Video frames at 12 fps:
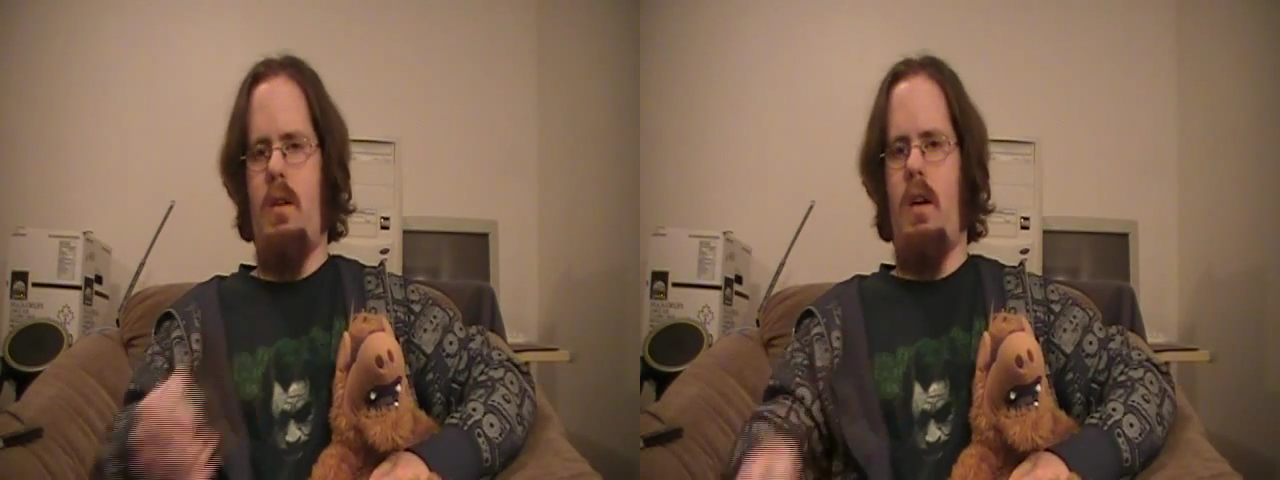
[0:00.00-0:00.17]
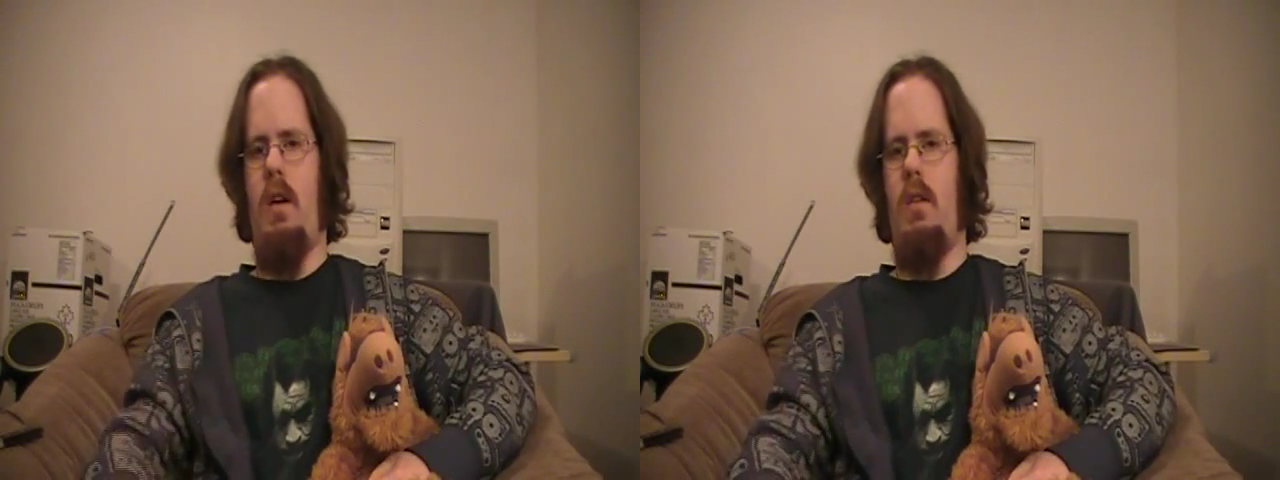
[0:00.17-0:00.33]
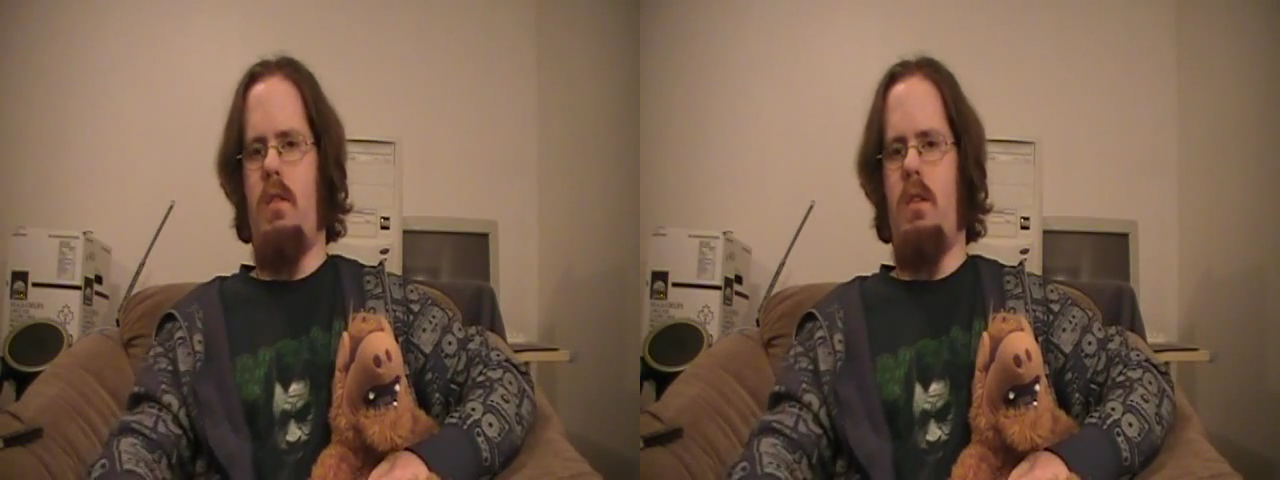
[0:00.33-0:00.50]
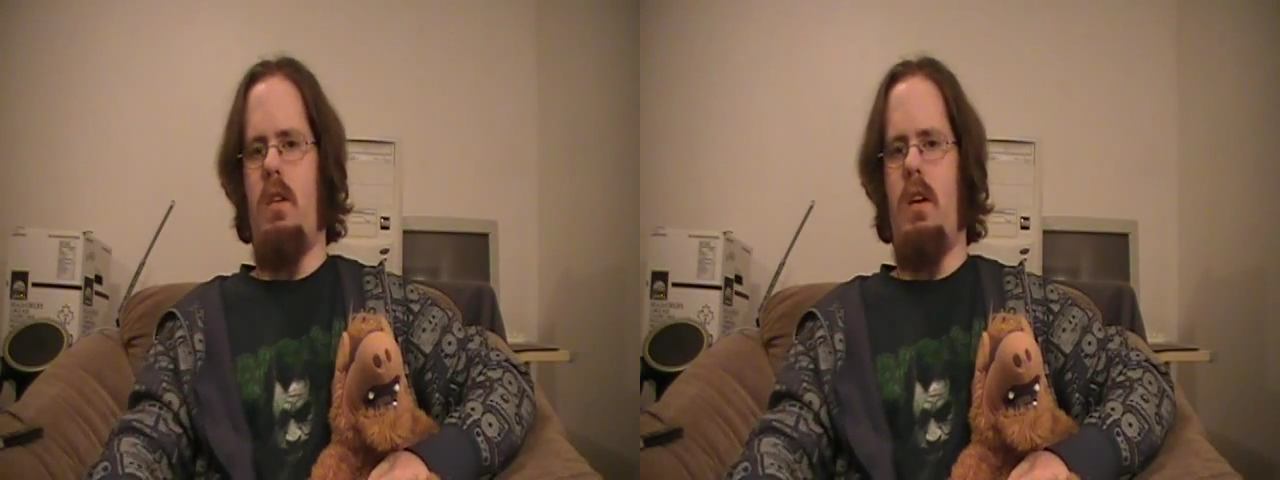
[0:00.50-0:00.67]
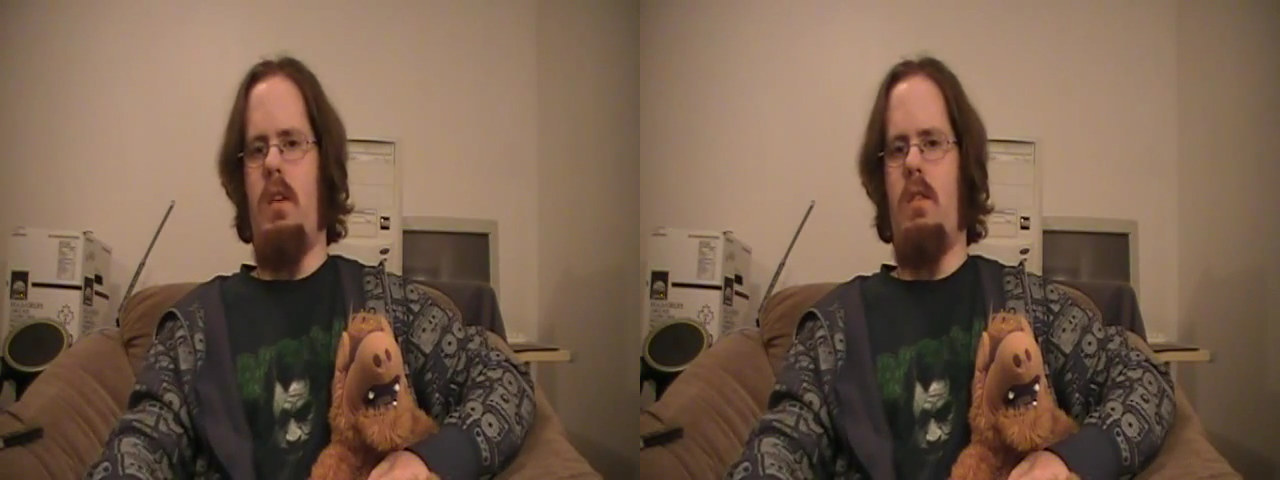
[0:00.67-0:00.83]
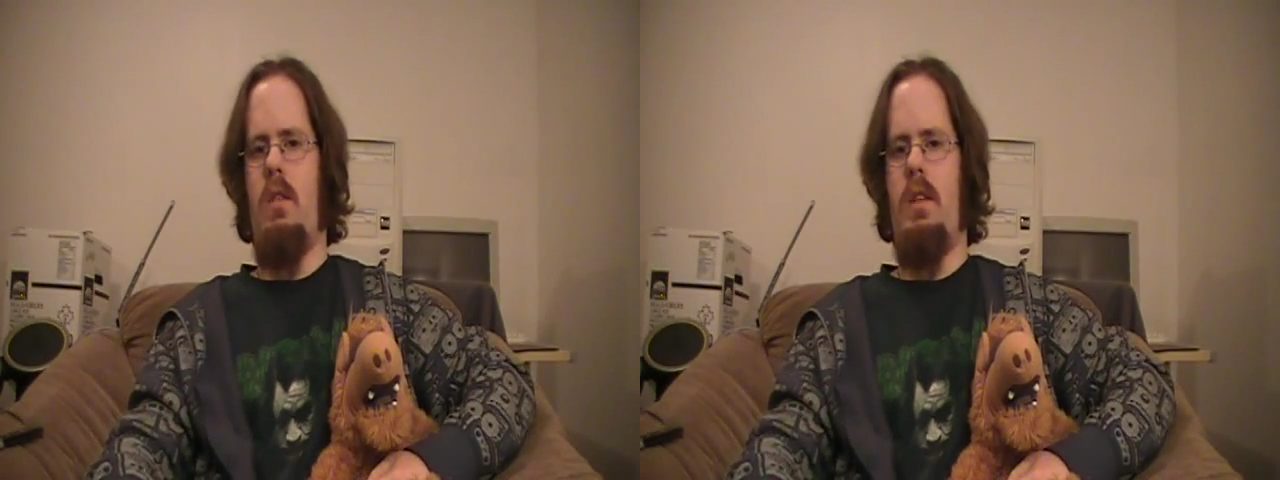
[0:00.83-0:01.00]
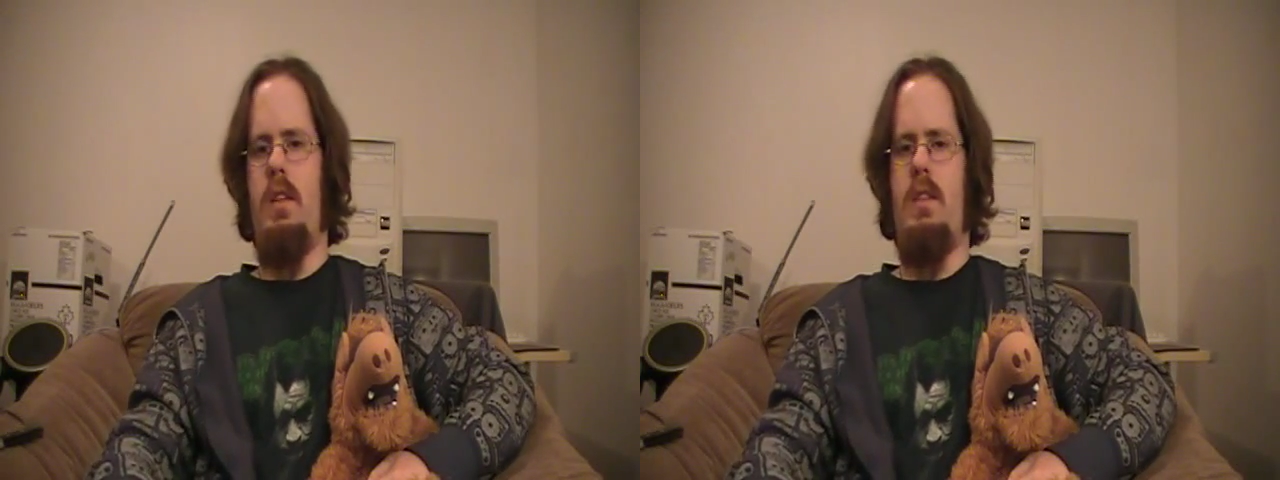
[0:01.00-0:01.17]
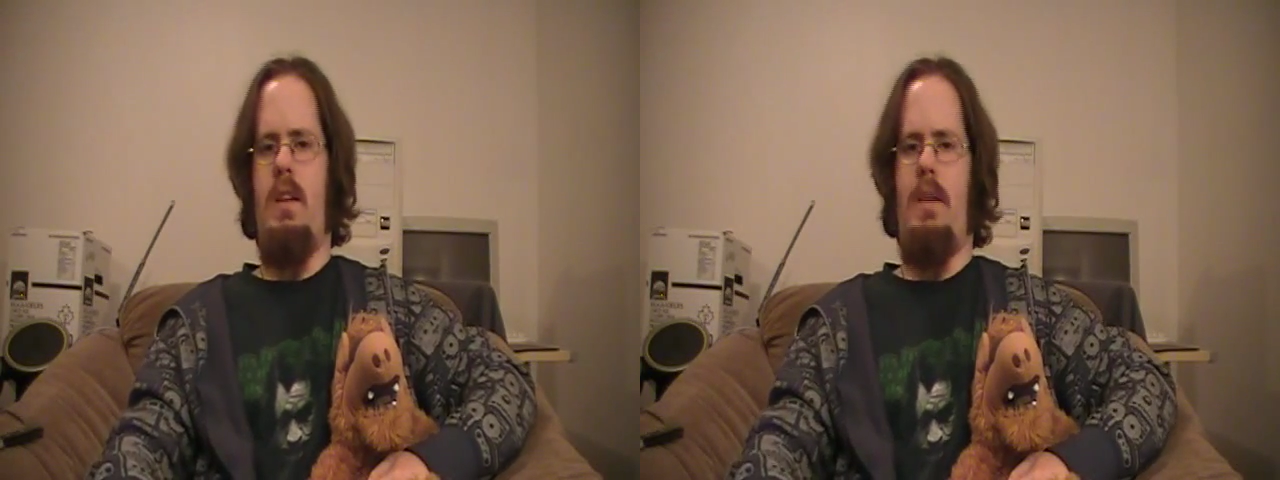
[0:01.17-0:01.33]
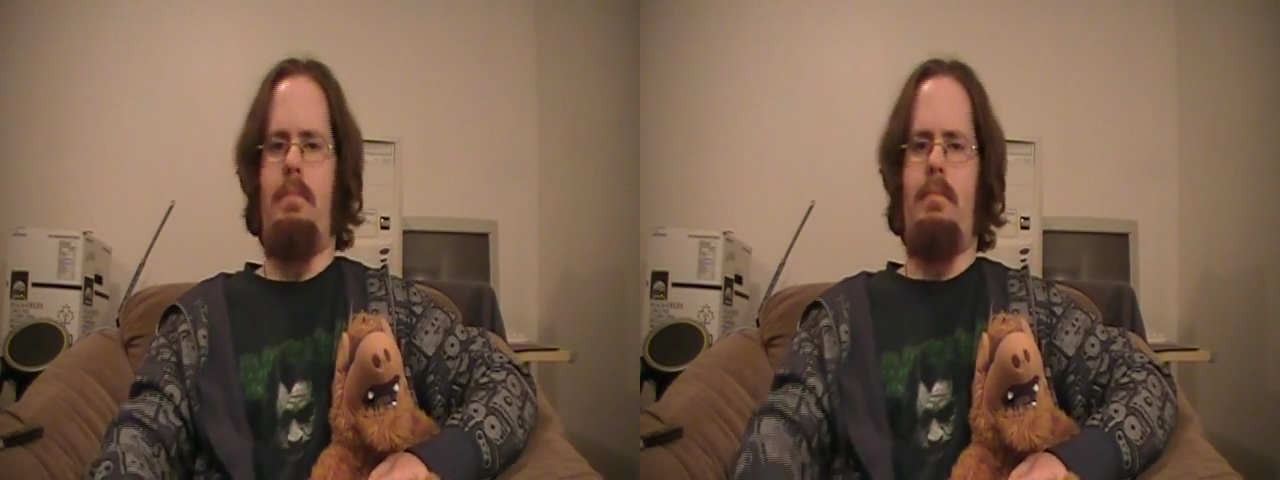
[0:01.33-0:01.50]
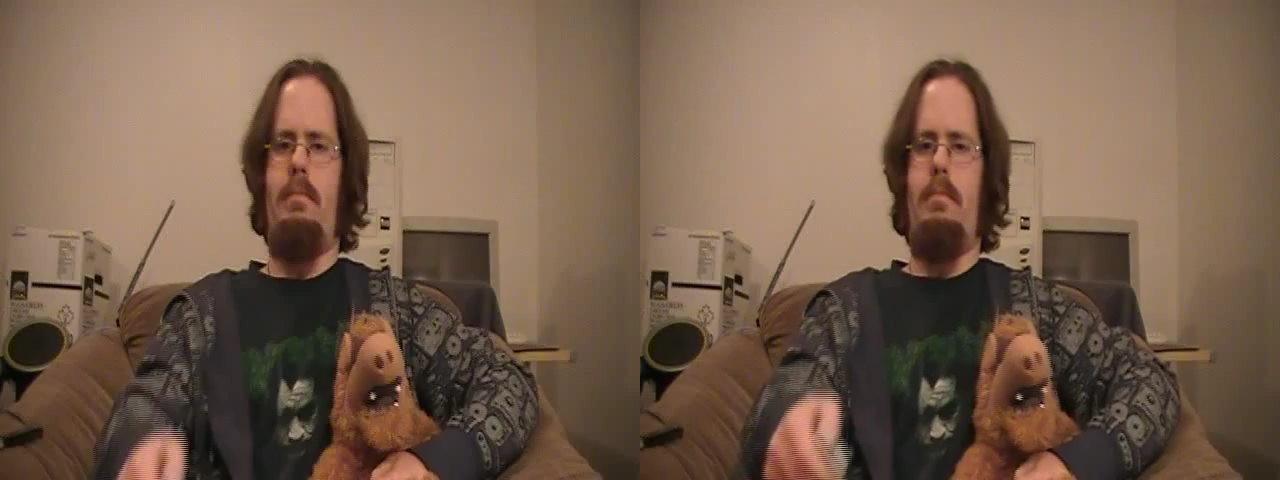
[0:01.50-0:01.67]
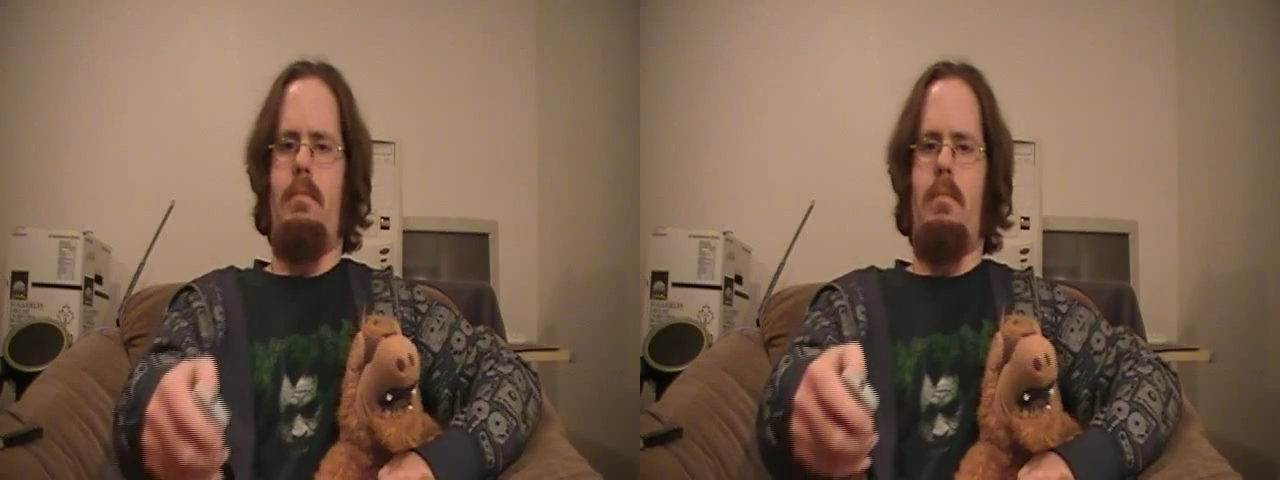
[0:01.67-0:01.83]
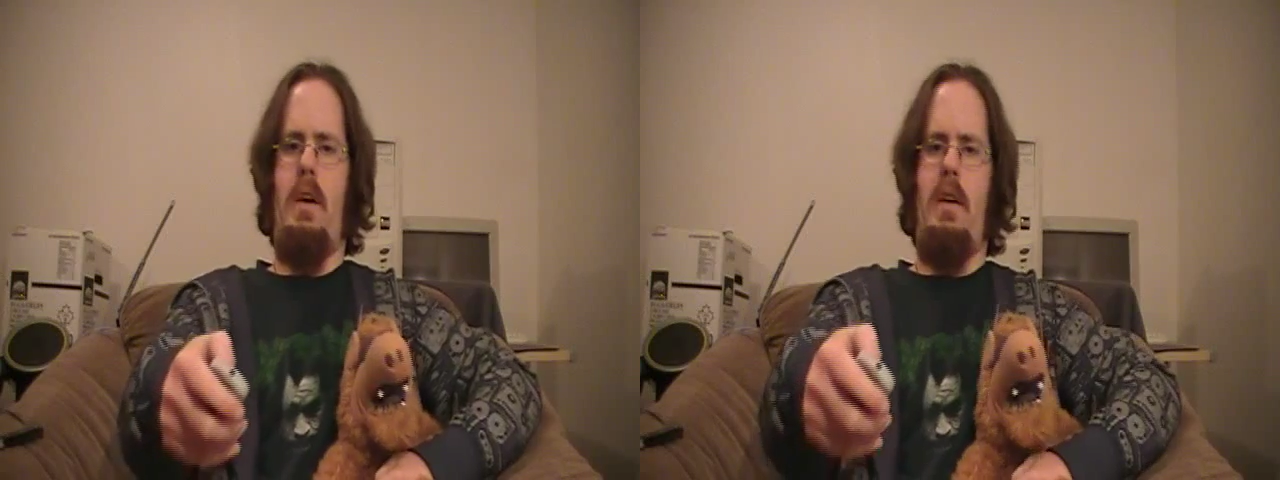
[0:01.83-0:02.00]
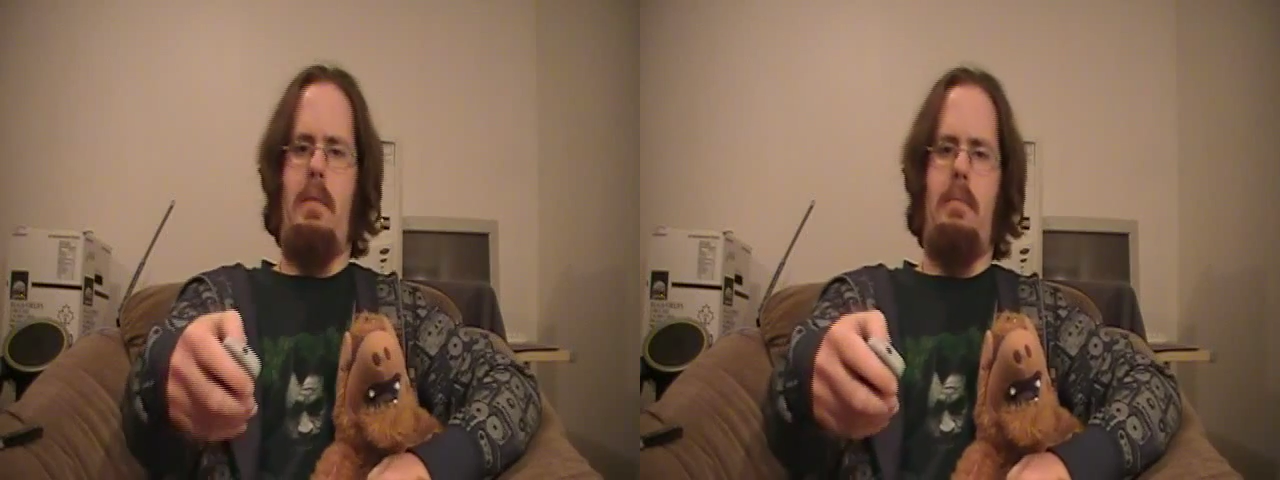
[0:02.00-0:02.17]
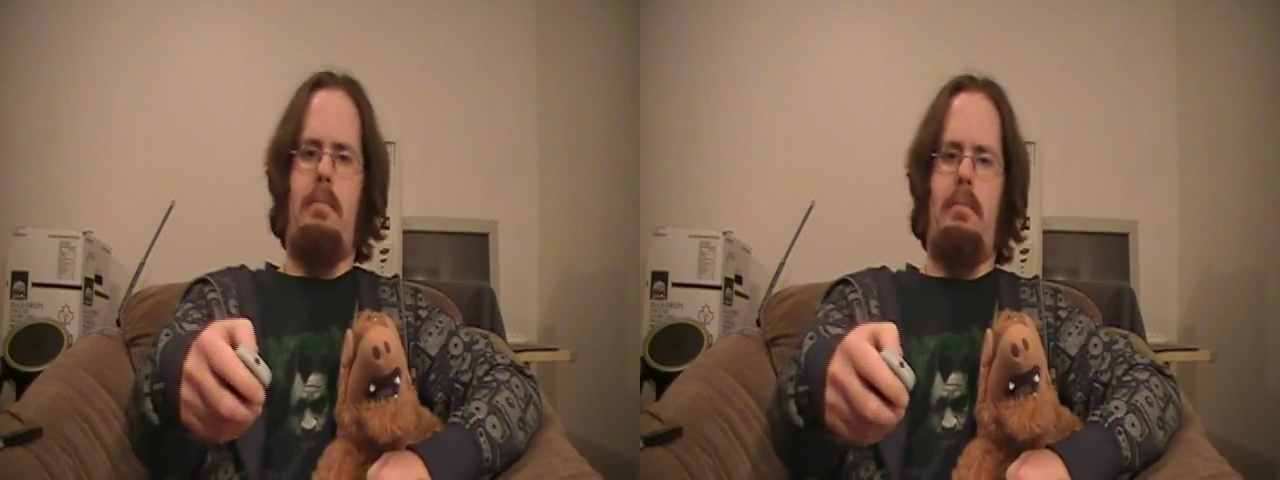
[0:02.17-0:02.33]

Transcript: I'll see you guys all next time. Bye.